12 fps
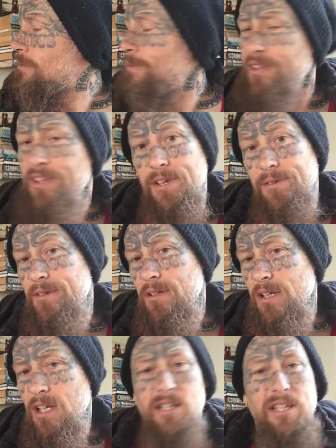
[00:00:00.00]
But
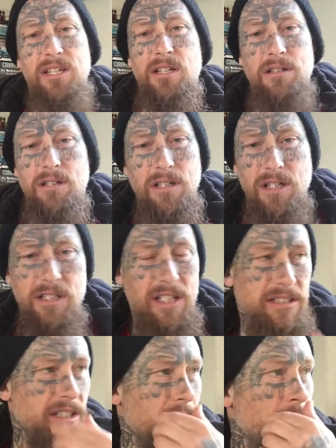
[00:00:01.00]
that
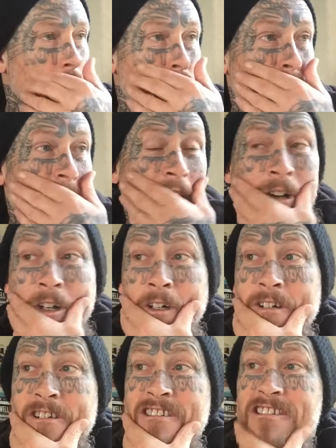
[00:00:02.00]
doesn't end well that one.
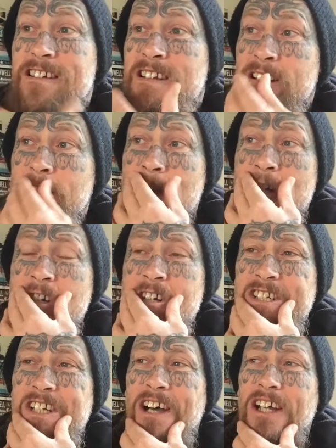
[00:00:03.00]

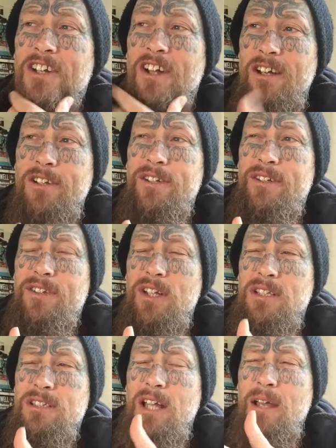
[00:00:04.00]
So I know that
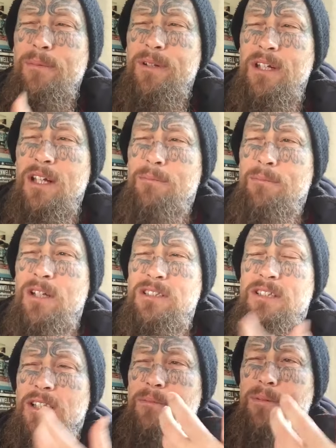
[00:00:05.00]
things are happening in my
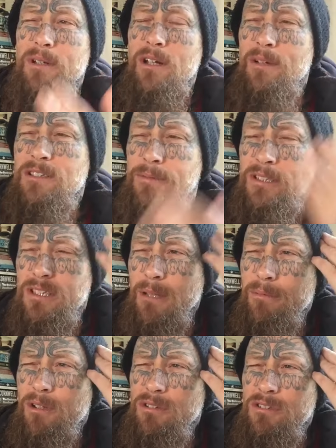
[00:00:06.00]
sleep, and I must be
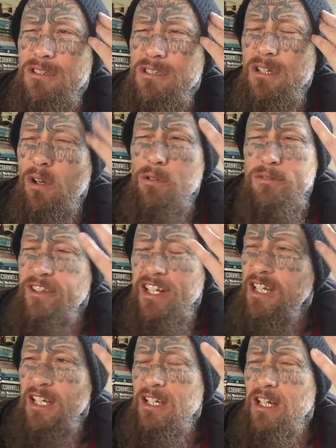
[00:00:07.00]
subconscious of
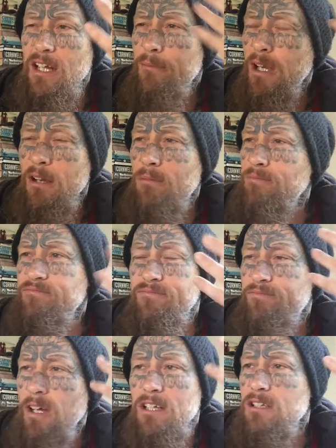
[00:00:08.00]
thinking that, well,
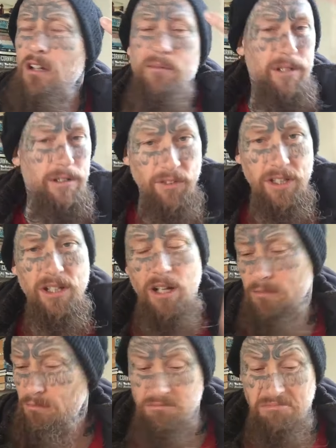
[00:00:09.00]
fuck it, I'm gonna fight.
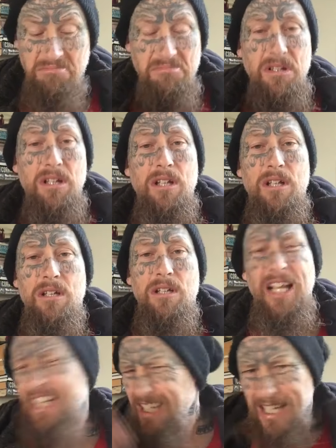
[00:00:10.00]

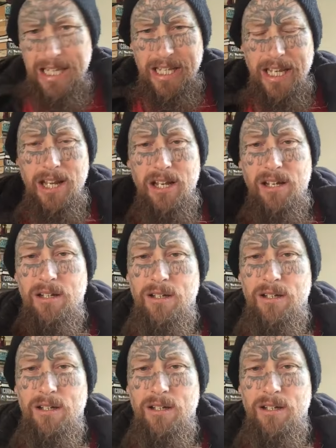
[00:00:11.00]
I get out.